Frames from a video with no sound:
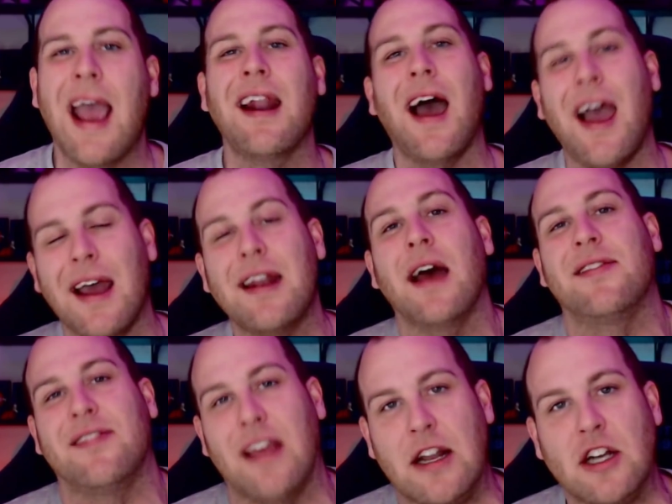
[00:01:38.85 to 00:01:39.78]
and I'd
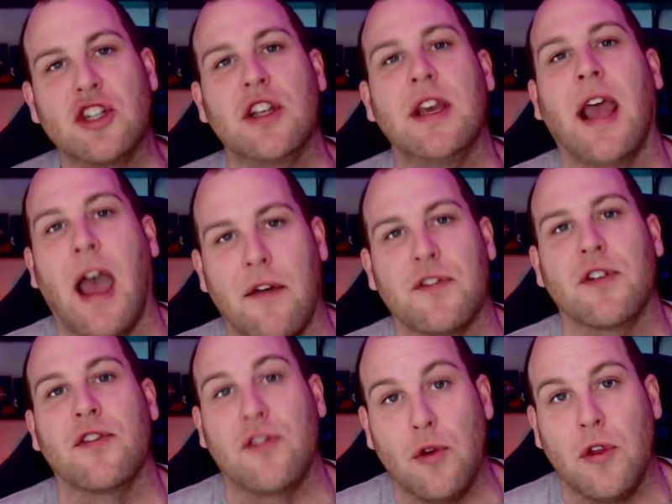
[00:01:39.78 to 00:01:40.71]
essentially
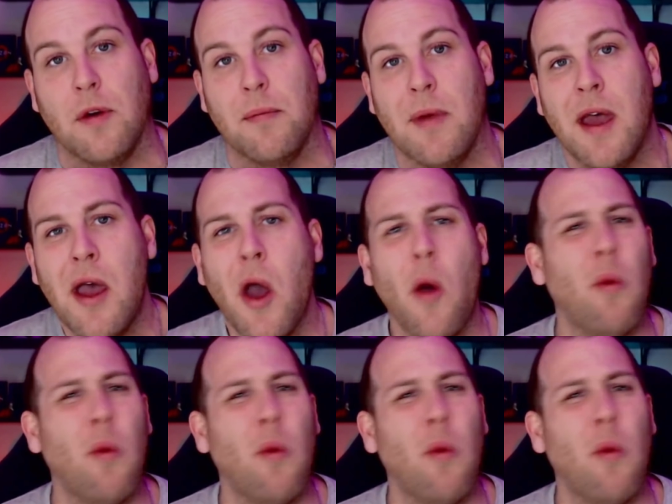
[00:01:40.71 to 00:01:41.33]
have to sue them.